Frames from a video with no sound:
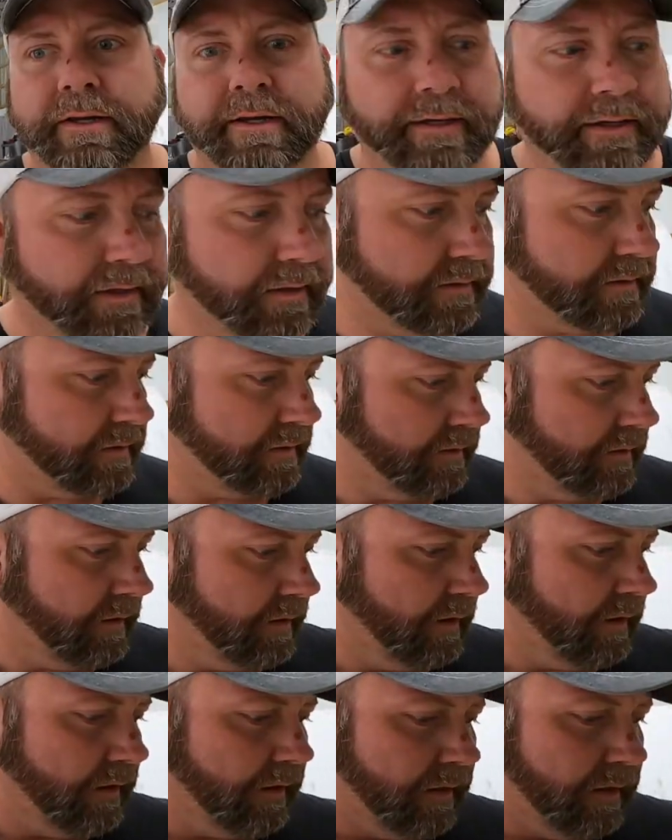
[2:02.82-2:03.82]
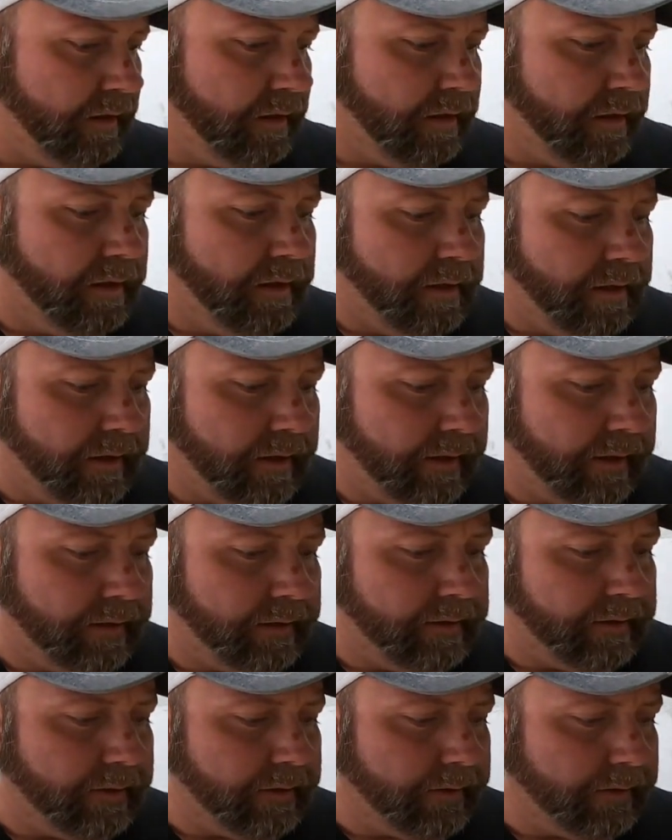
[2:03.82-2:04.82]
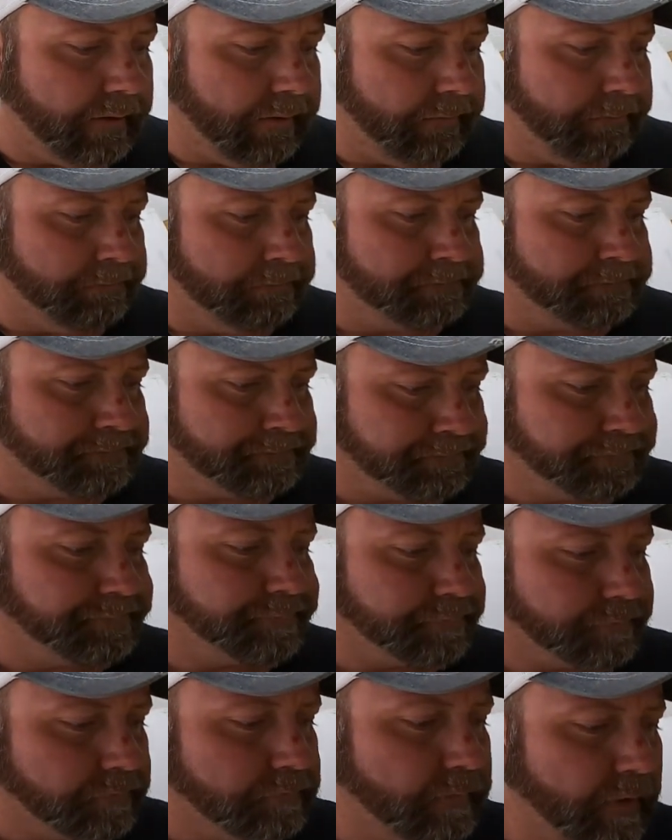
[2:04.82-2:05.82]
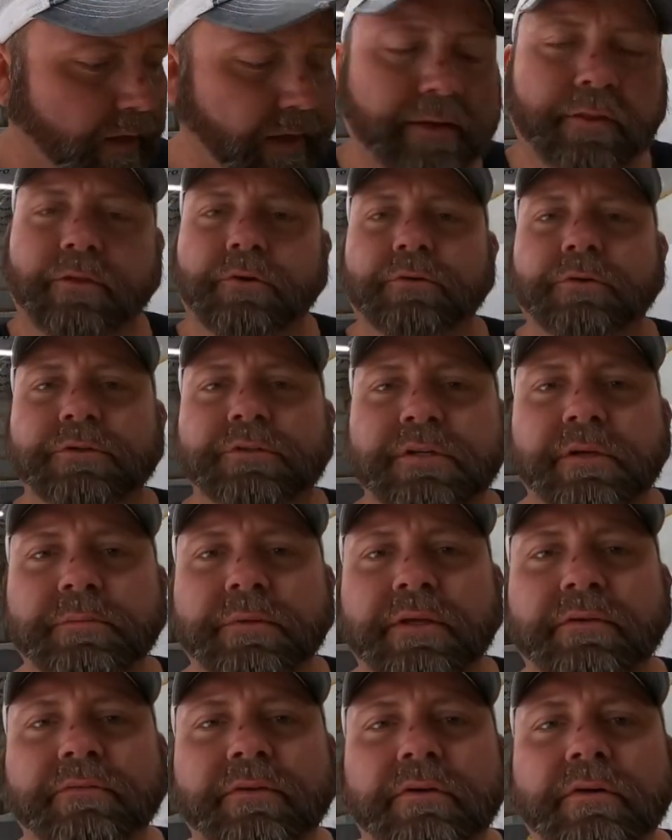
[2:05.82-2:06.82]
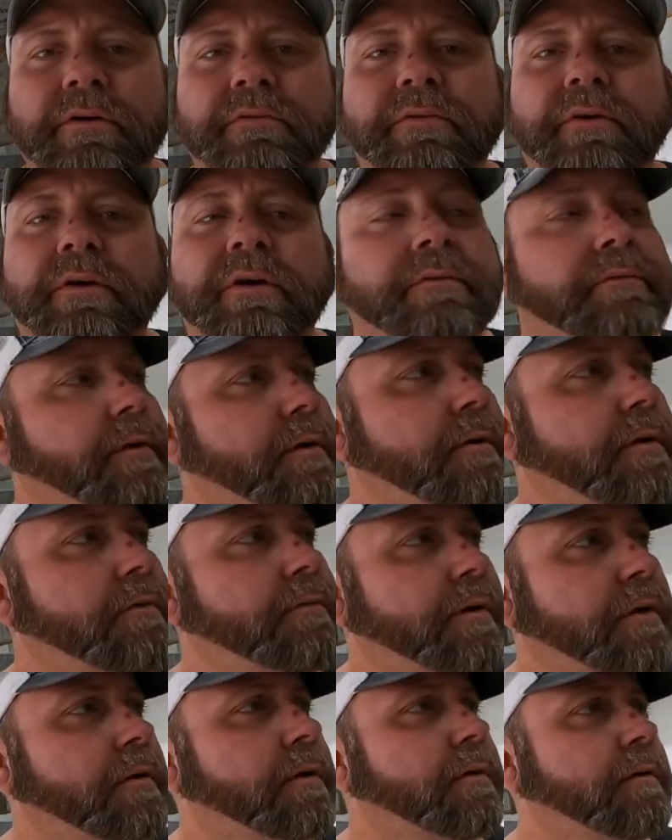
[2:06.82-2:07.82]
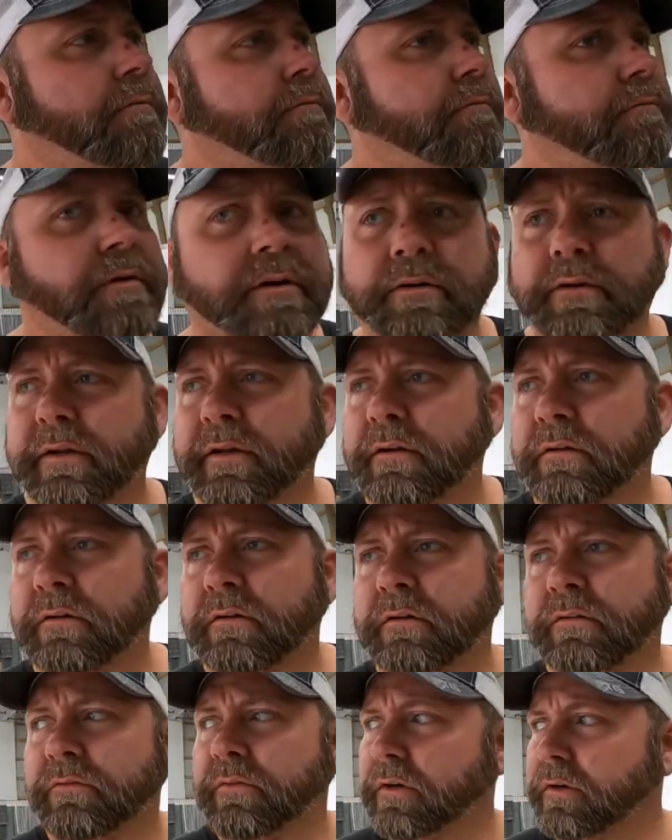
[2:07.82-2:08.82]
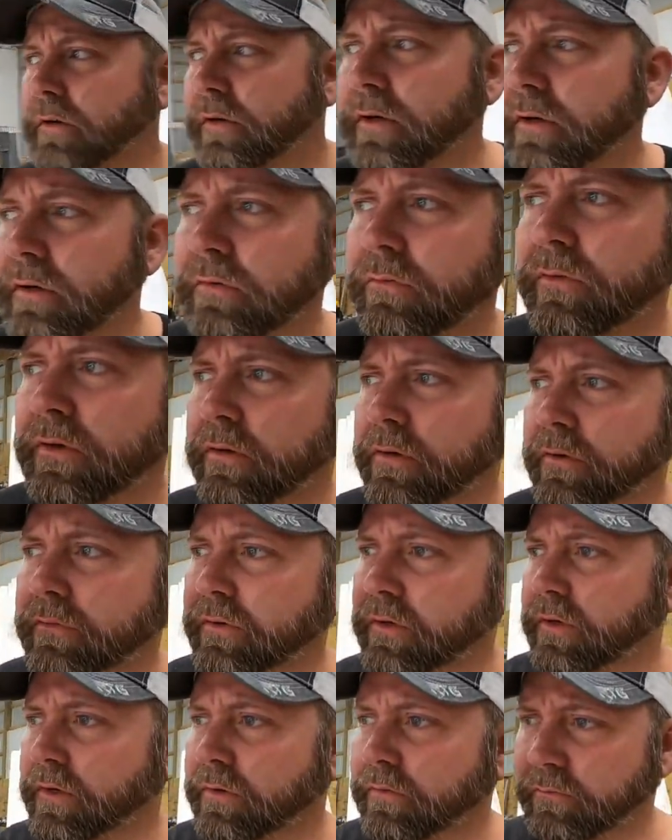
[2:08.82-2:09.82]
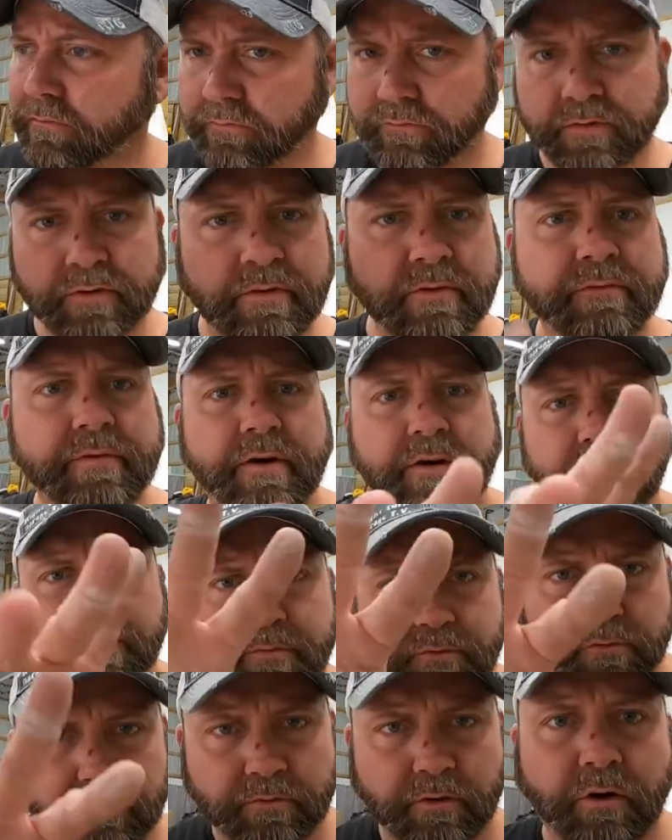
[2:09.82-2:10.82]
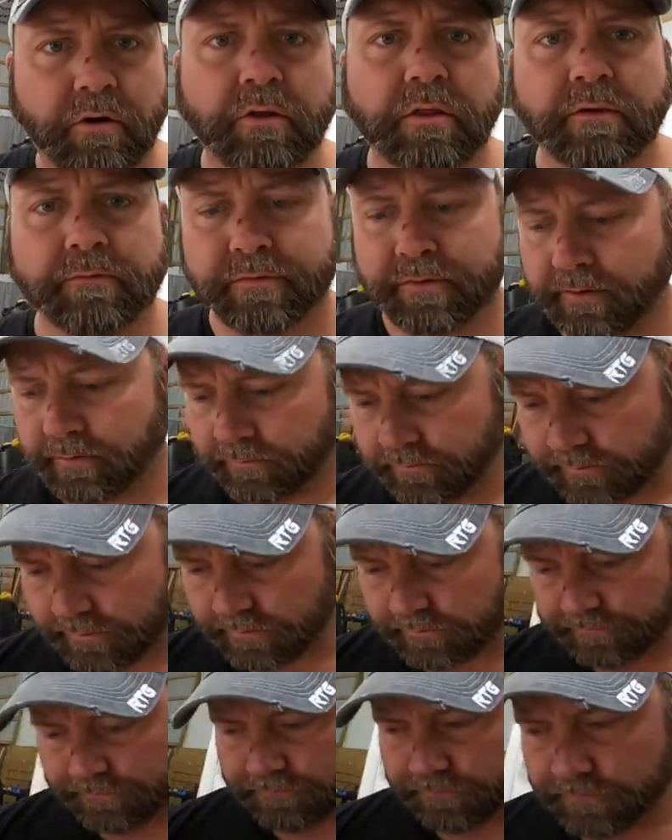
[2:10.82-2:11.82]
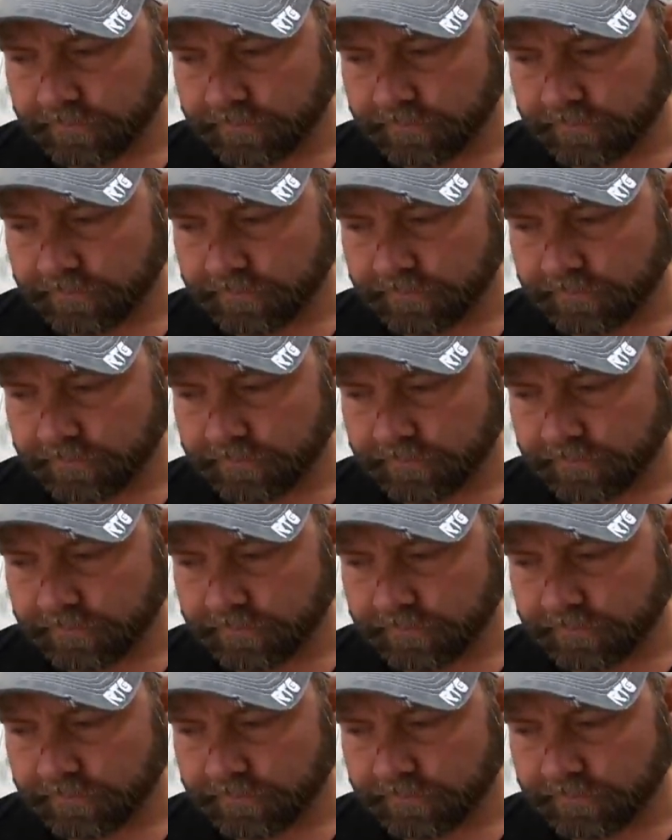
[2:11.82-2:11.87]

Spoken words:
I guess. And I learned something very, very, very, very, very, very, very, very, very valuable. All of those.